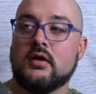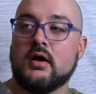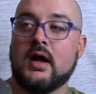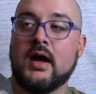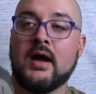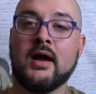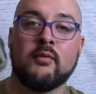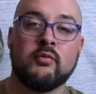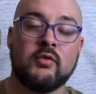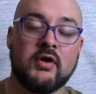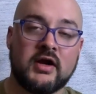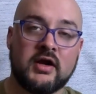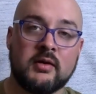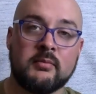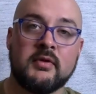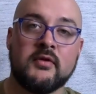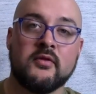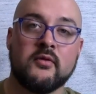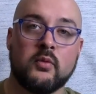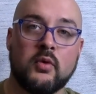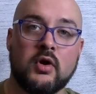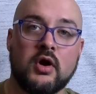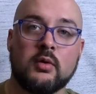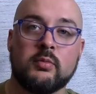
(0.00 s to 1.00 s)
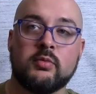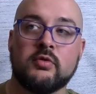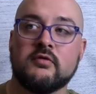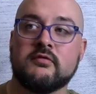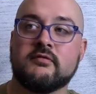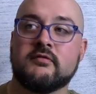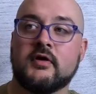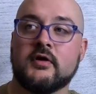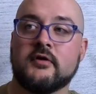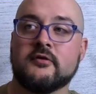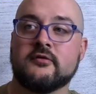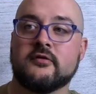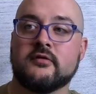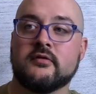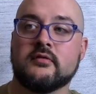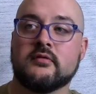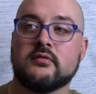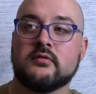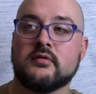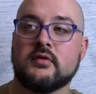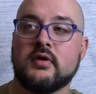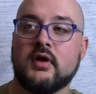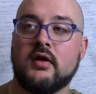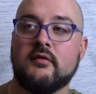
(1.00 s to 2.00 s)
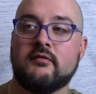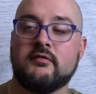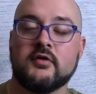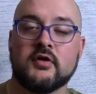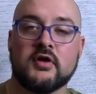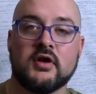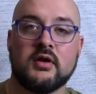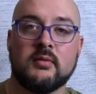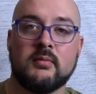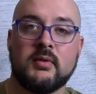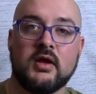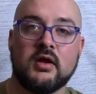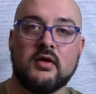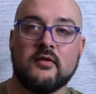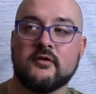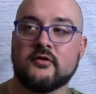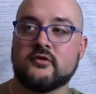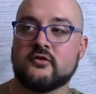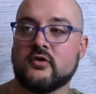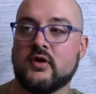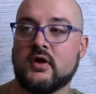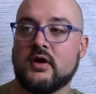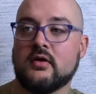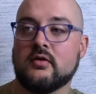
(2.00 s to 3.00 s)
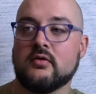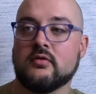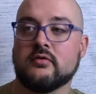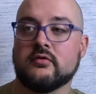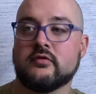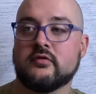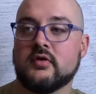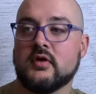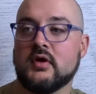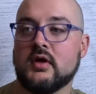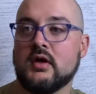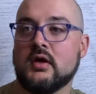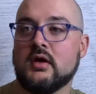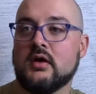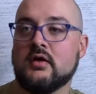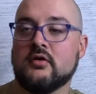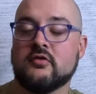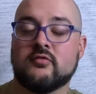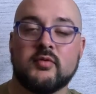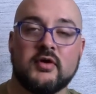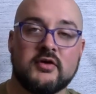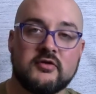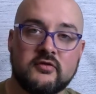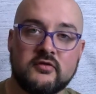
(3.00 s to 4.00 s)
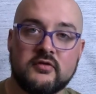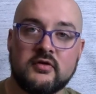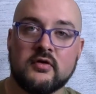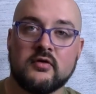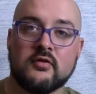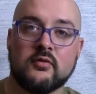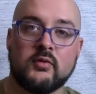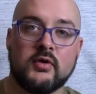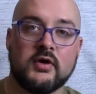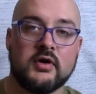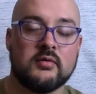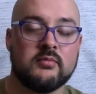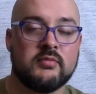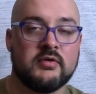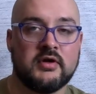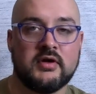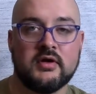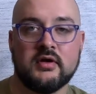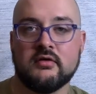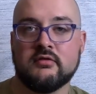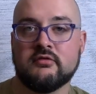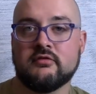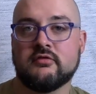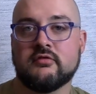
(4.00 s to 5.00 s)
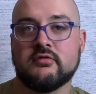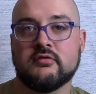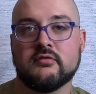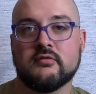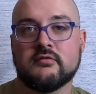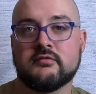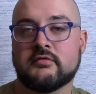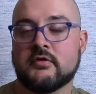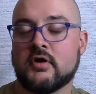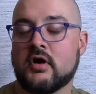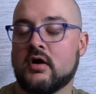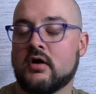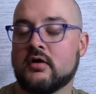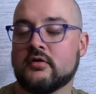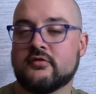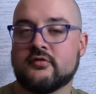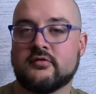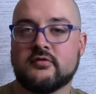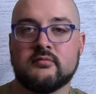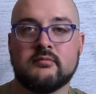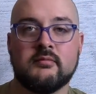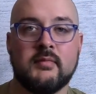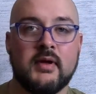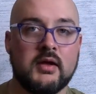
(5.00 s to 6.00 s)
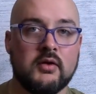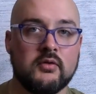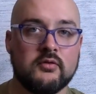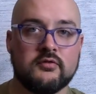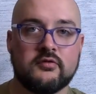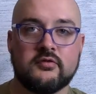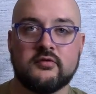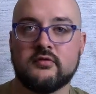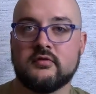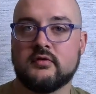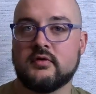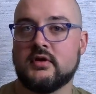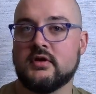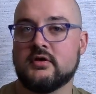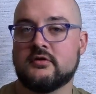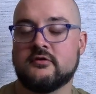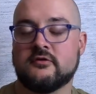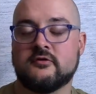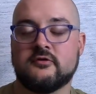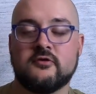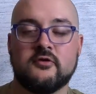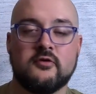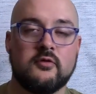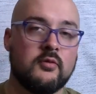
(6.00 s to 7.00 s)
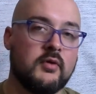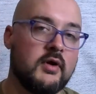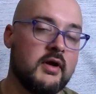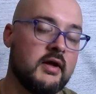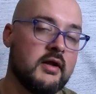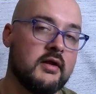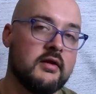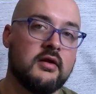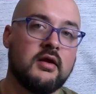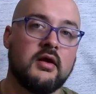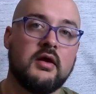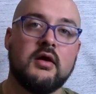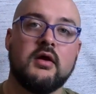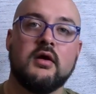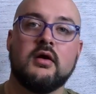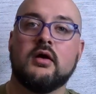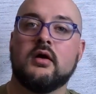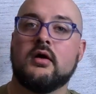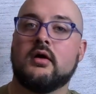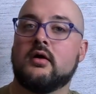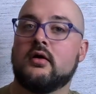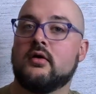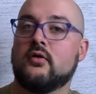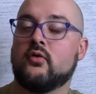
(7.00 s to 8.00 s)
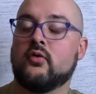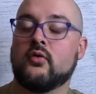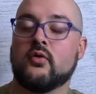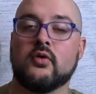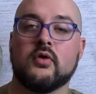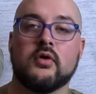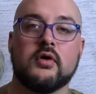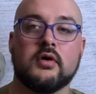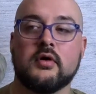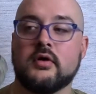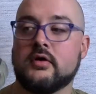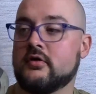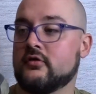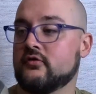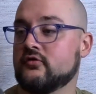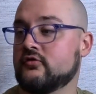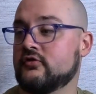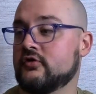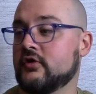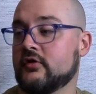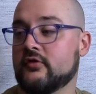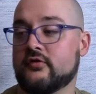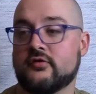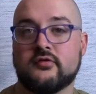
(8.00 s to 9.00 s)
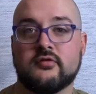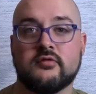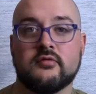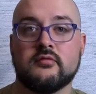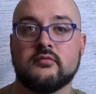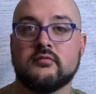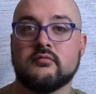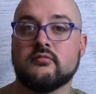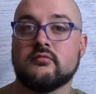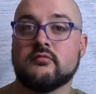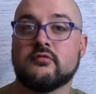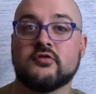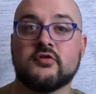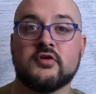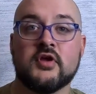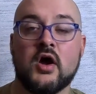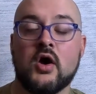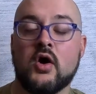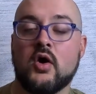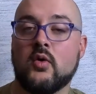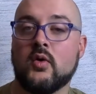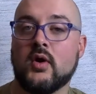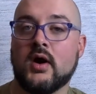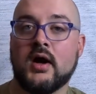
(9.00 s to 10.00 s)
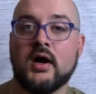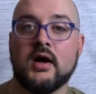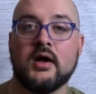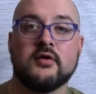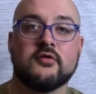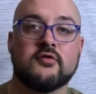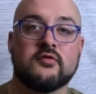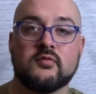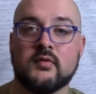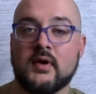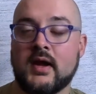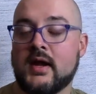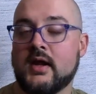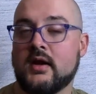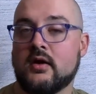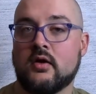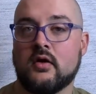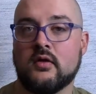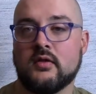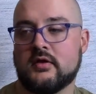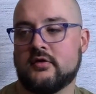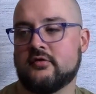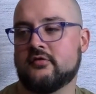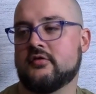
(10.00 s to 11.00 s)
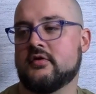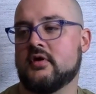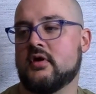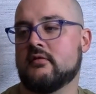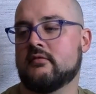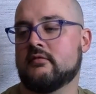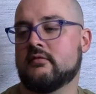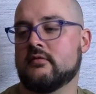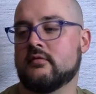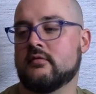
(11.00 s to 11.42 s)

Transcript: I recommend the waterproof version if you're going to be on the trails, especially during the winter, because frost melts, get your shoe wet, or just snow, ice, rain, all that stuff.